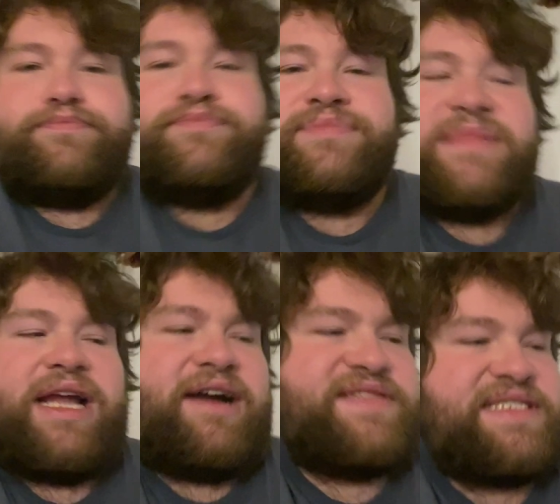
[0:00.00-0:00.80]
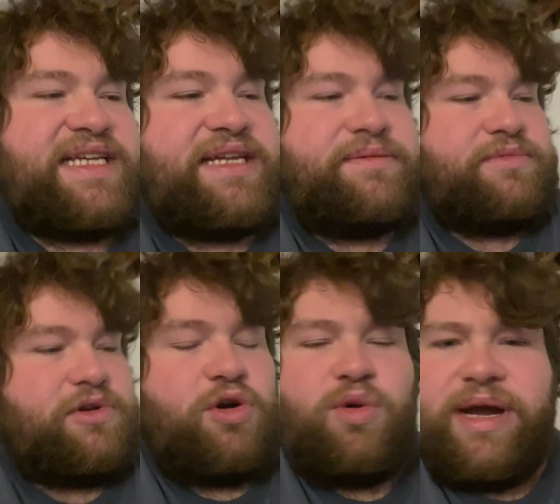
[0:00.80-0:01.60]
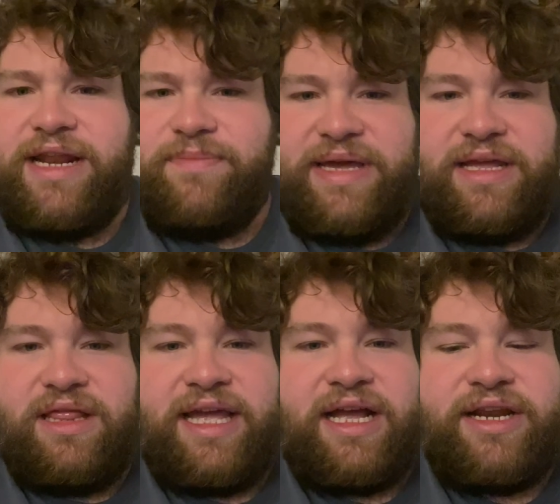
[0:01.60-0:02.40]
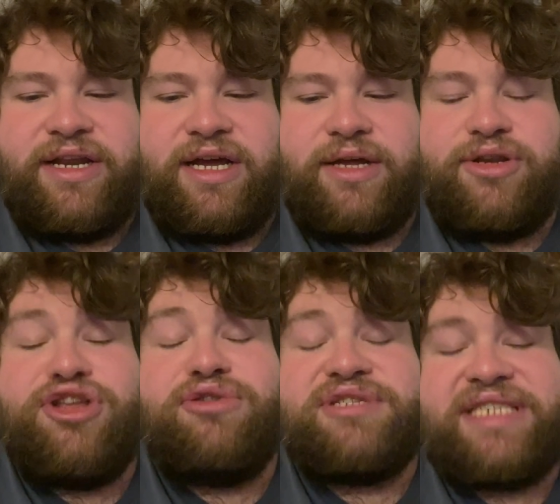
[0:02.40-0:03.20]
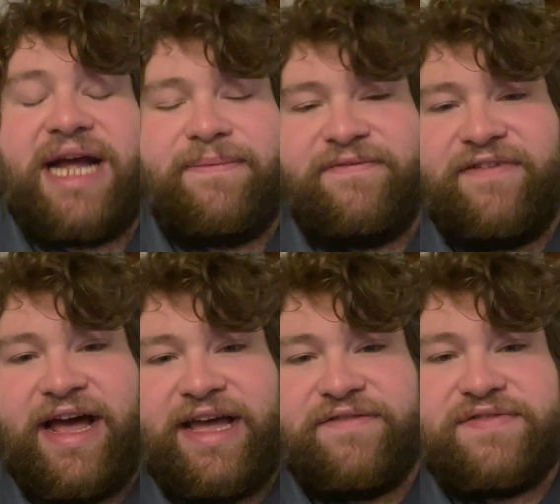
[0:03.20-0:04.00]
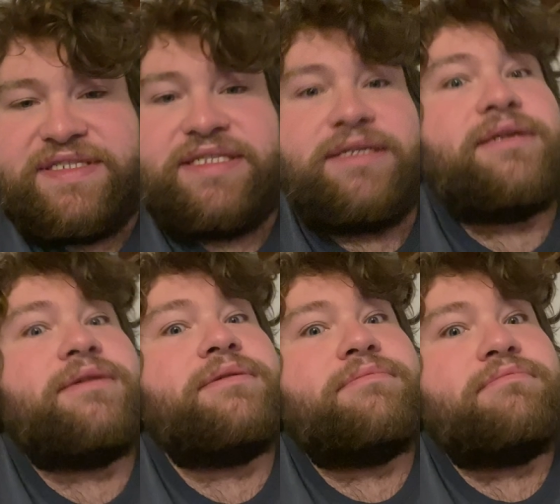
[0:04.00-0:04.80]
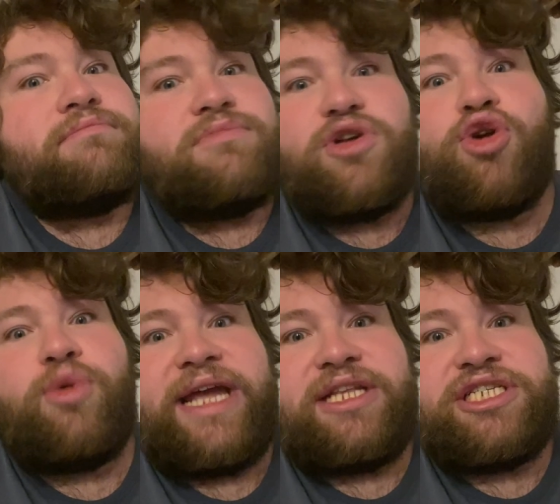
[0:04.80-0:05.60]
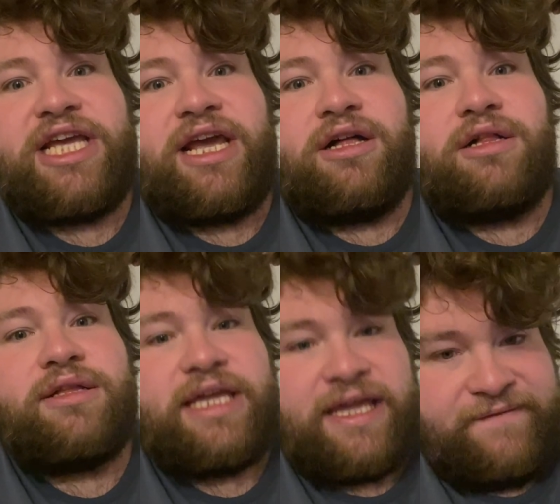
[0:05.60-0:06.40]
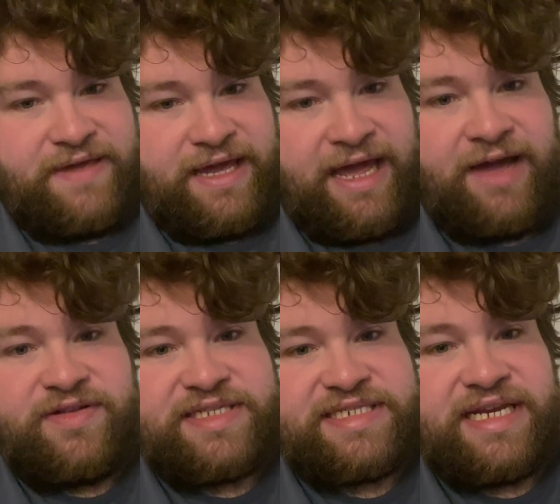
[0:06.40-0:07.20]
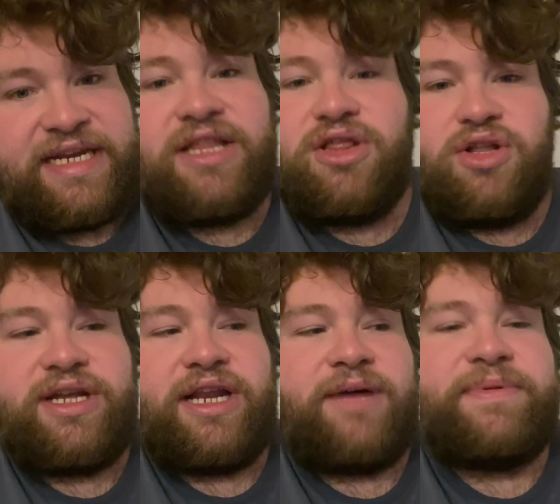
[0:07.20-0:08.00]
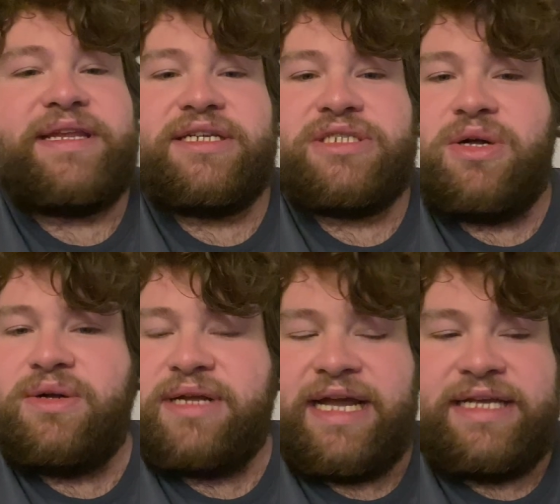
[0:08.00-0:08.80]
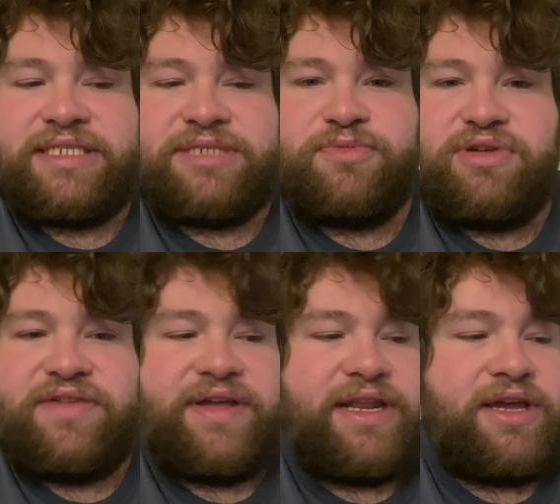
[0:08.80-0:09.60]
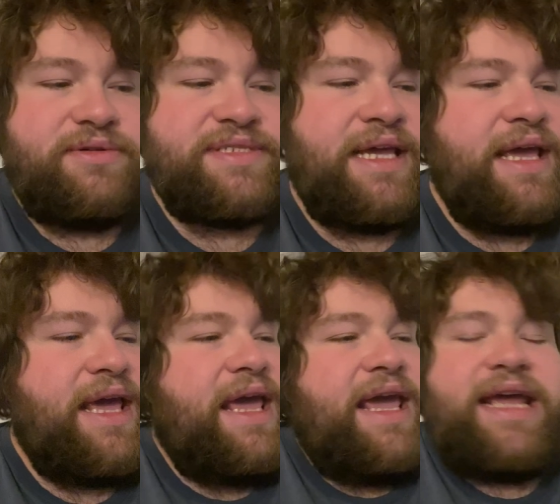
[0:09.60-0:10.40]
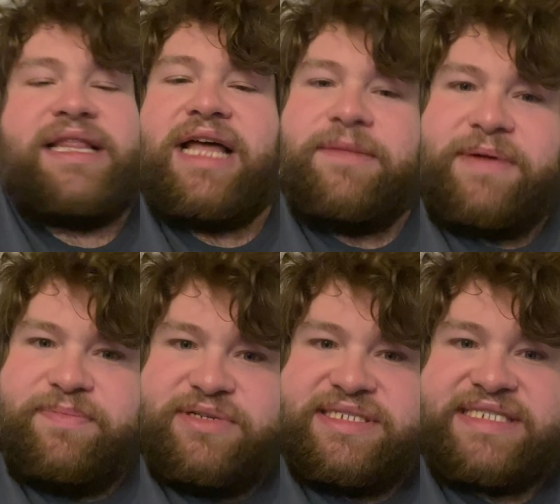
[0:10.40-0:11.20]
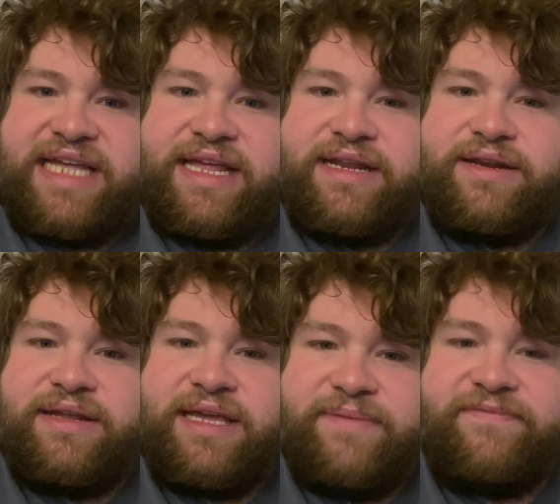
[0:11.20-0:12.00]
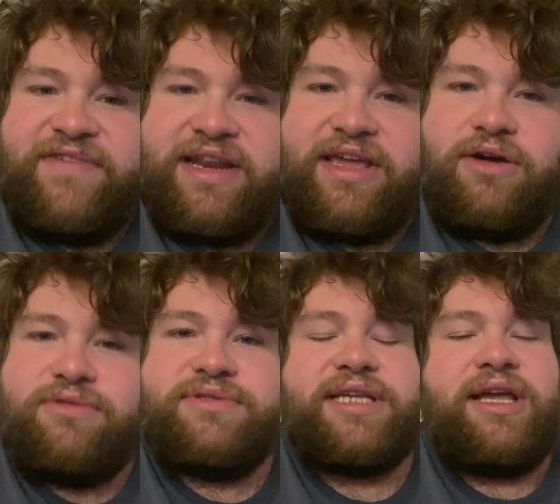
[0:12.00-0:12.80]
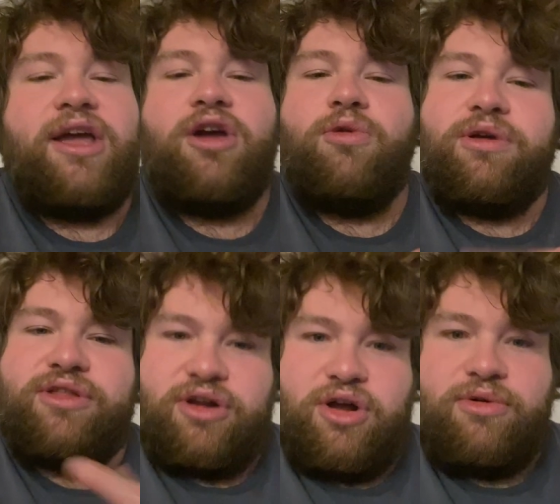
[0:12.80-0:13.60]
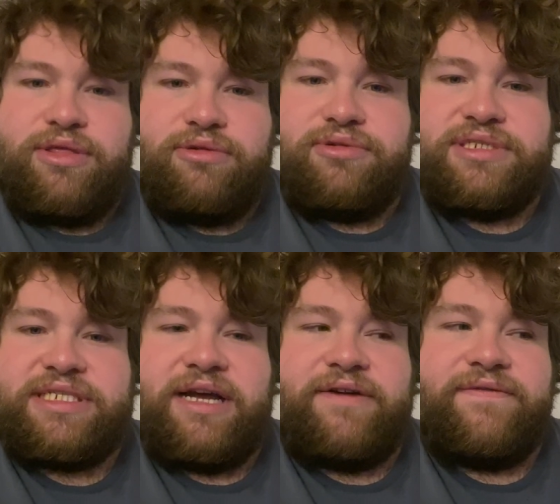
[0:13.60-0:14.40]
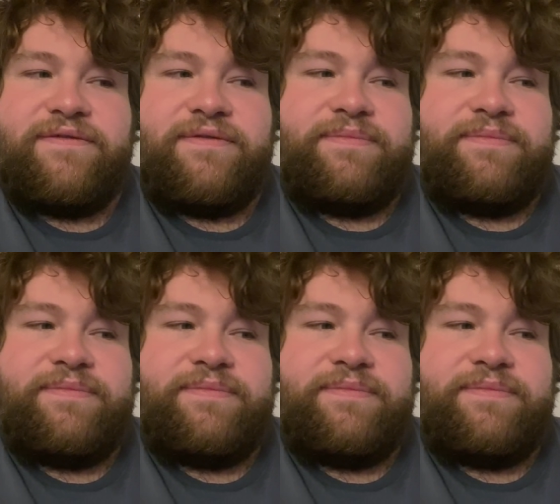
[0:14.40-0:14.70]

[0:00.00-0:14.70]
now I've seen quite a bit, like on uh, Nuke's Top Fives. Great channel. If you haven't seen it, look it up. He does all kinds of spooky videos. And a lot of people send him videos where they're going through stuff.